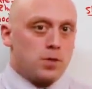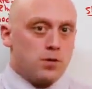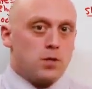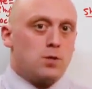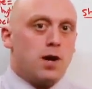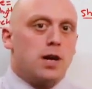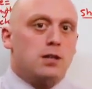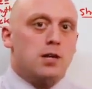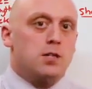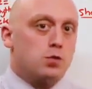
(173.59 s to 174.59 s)
Give you some
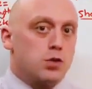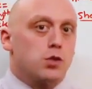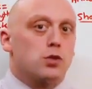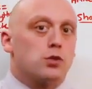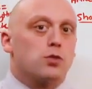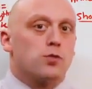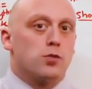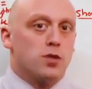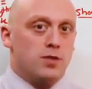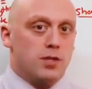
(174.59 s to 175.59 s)
highlights on what you can look
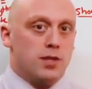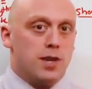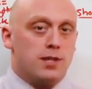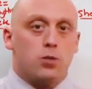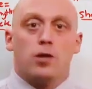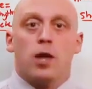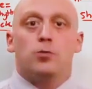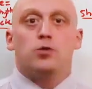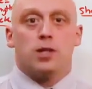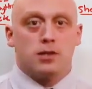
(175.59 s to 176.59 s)
for in the vignette that will
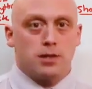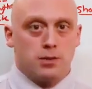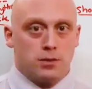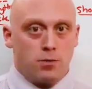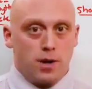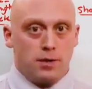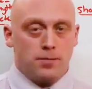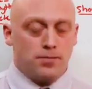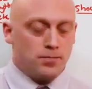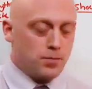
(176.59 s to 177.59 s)
help you get the answer right.